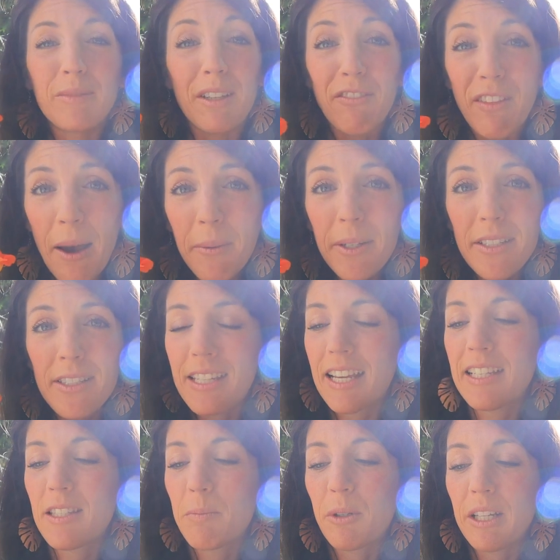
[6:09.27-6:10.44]
The flowers
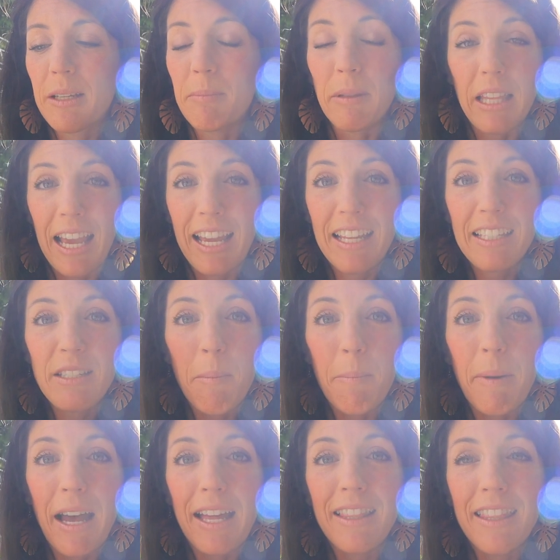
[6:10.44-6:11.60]
taste pretty bland,
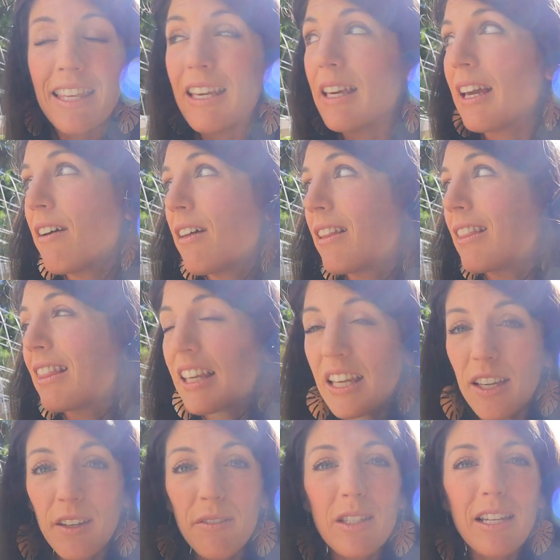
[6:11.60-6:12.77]
but the
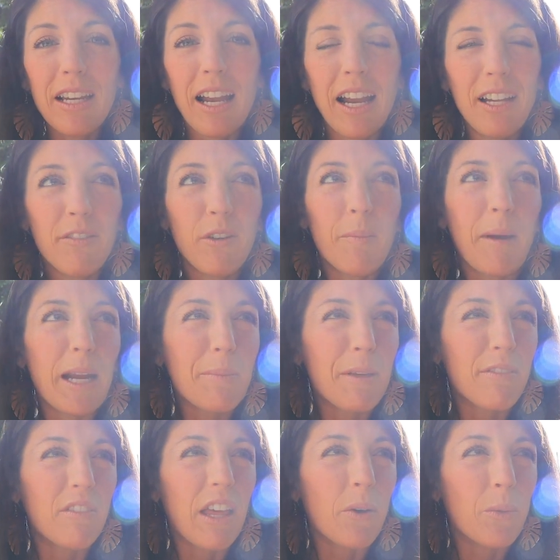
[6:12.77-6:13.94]
leaves kind of remind me
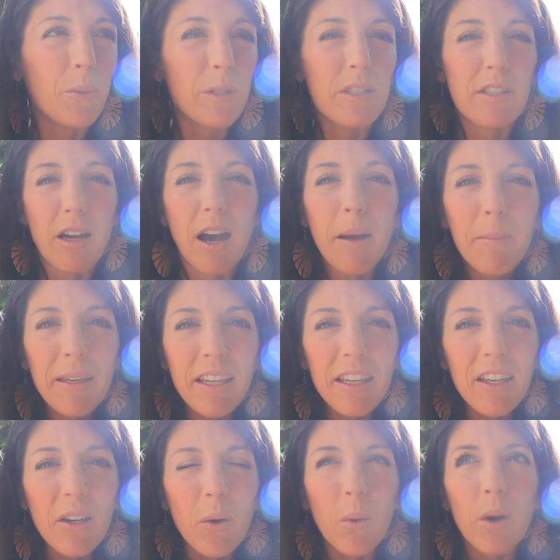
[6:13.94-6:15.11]
of like
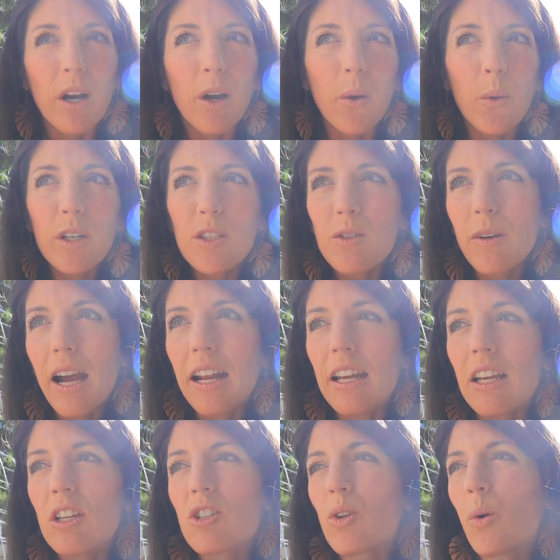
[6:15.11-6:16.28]
wasabi or
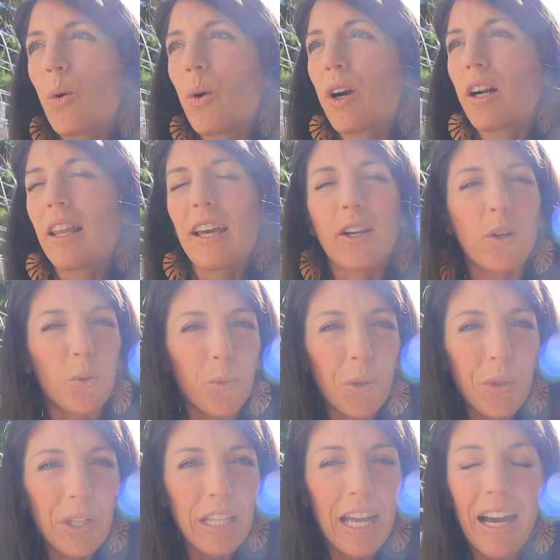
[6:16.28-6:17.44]
horseradish or like
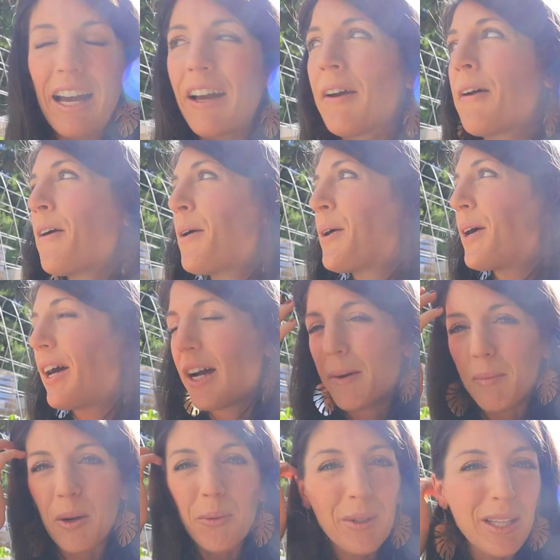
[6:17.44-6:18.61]
arugula.
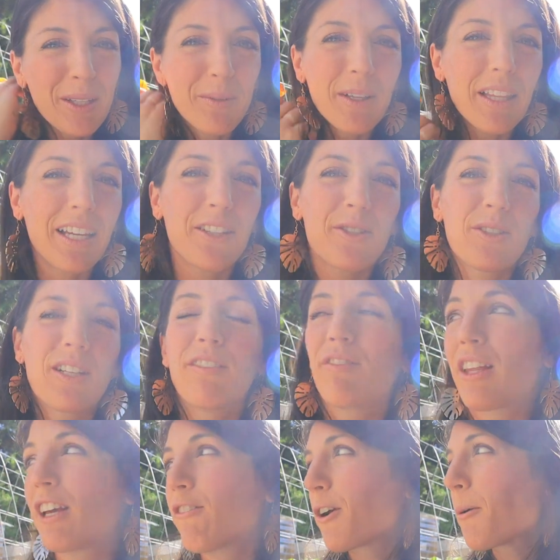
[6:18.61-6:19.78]
Um, a really, really interesting
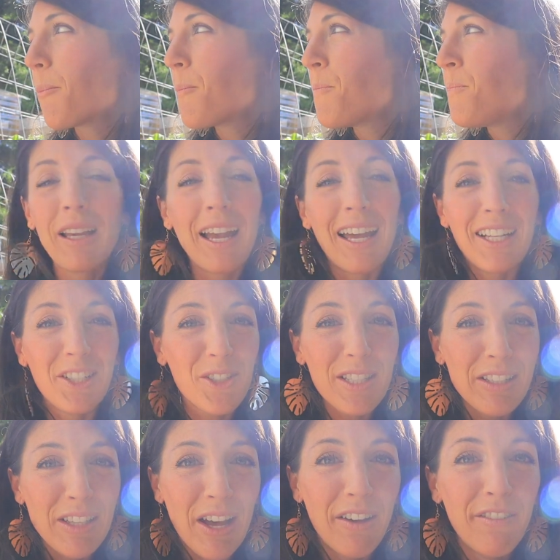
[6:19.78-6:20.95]
flavor. And I just
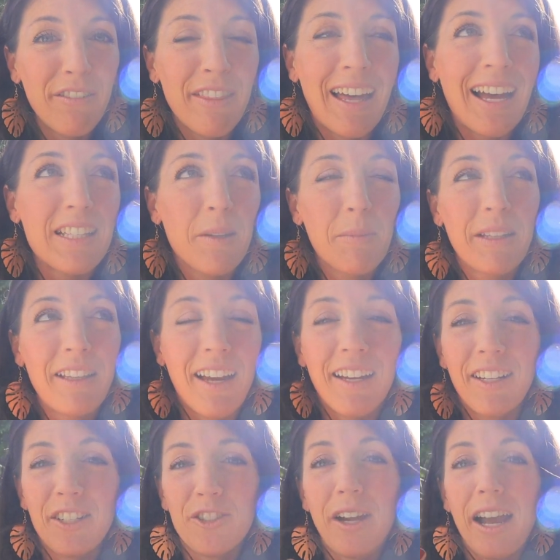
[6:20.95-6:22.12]
love that something that
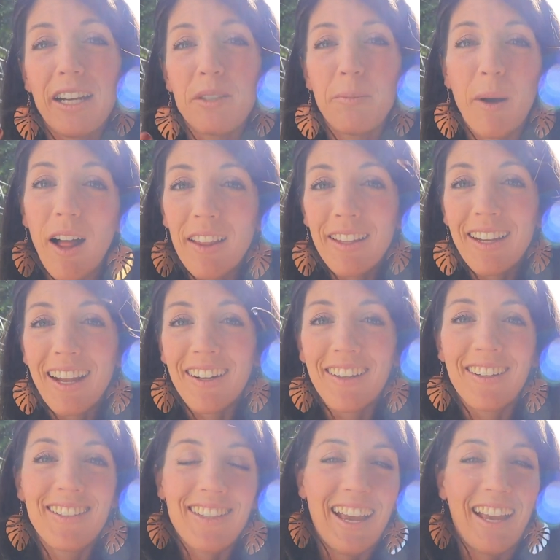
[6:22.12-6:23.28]
can attract
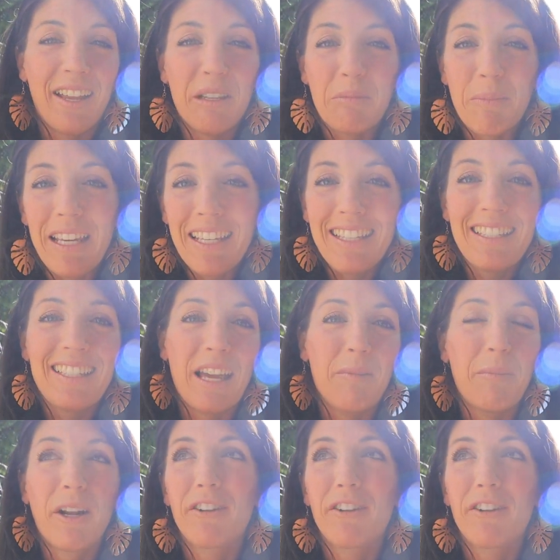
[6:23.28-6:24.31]
pollinators and bees and